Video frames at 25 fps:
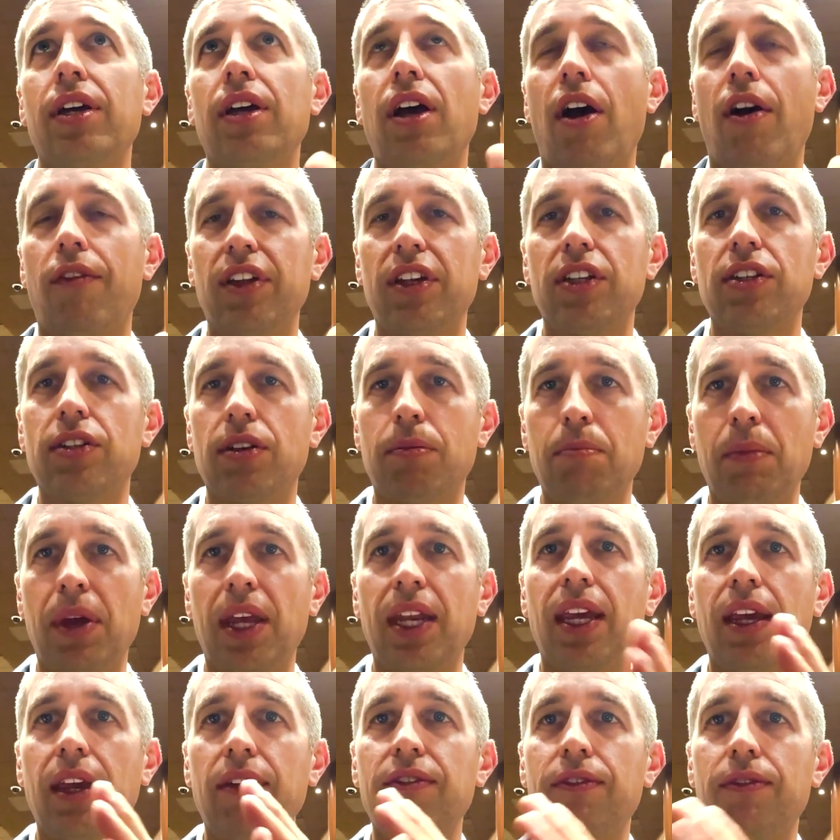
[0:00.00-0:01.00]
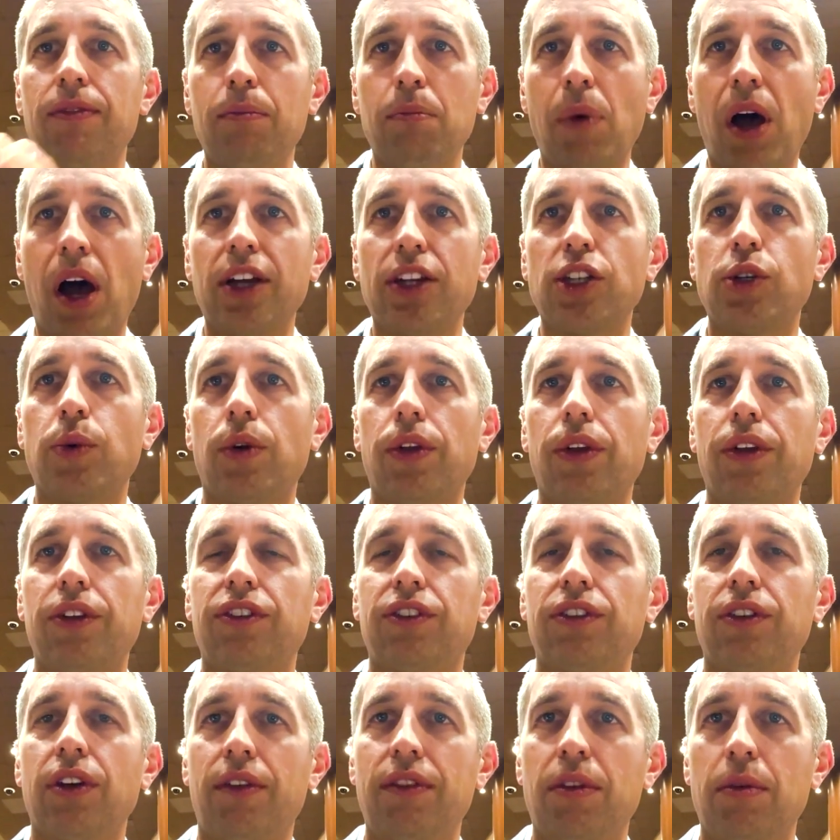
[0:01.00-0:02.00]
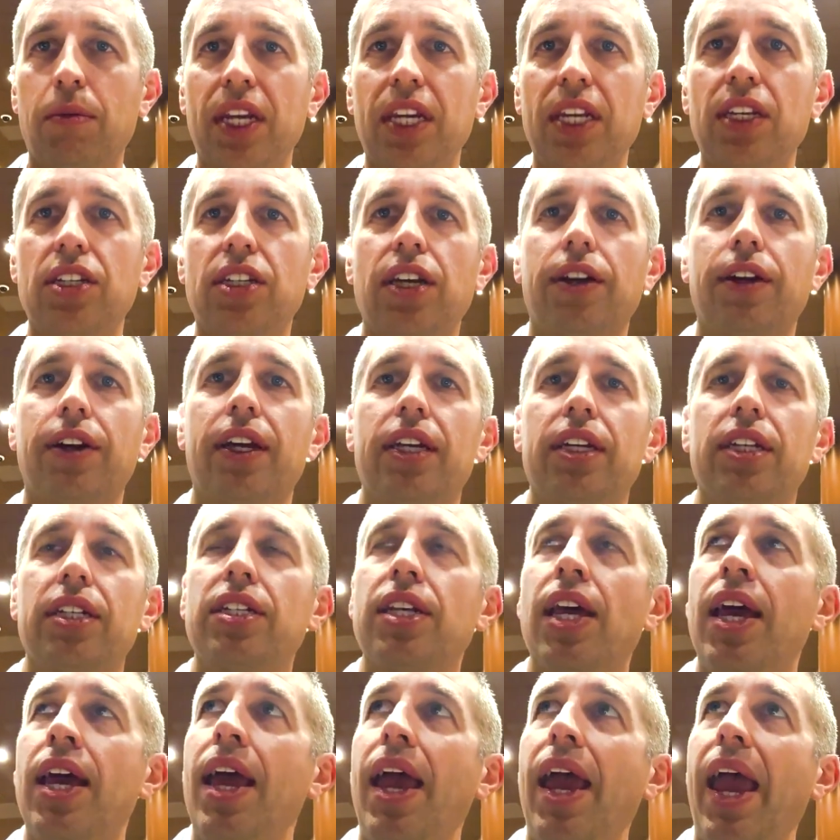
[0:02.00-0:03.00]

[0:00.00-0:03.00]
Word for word: of these mini modules of the mini-series,